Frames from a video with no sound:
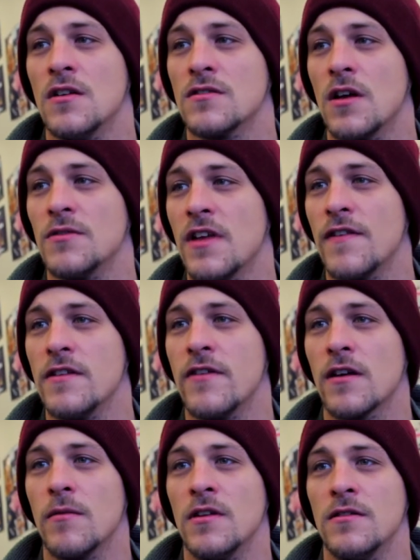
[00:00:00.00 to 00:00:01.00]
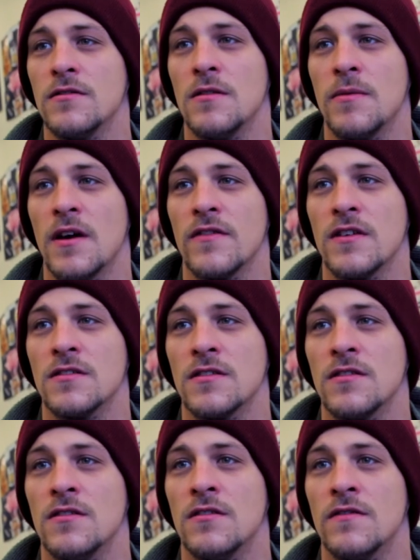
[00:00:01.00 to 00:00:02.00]
So I definitely recommend UCP. I think it's a
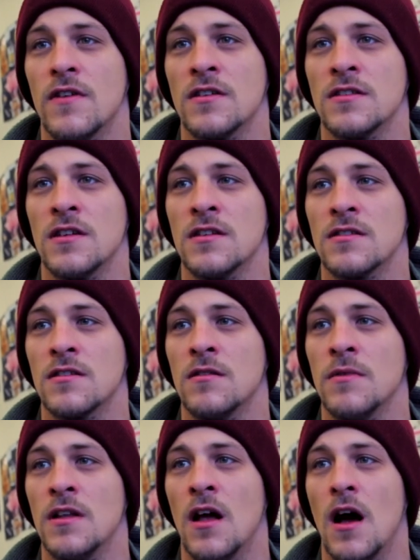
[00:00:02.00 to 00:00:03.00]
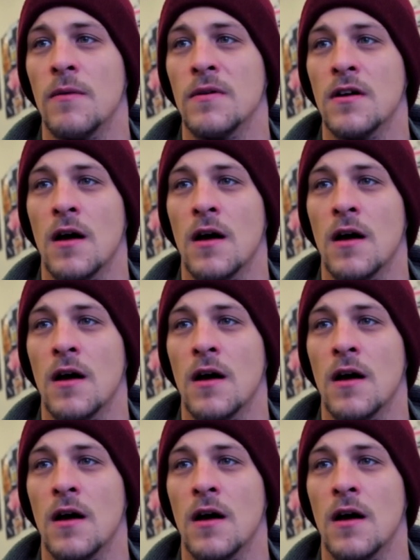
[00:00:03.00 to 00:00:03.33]
good university and it's going to be like up and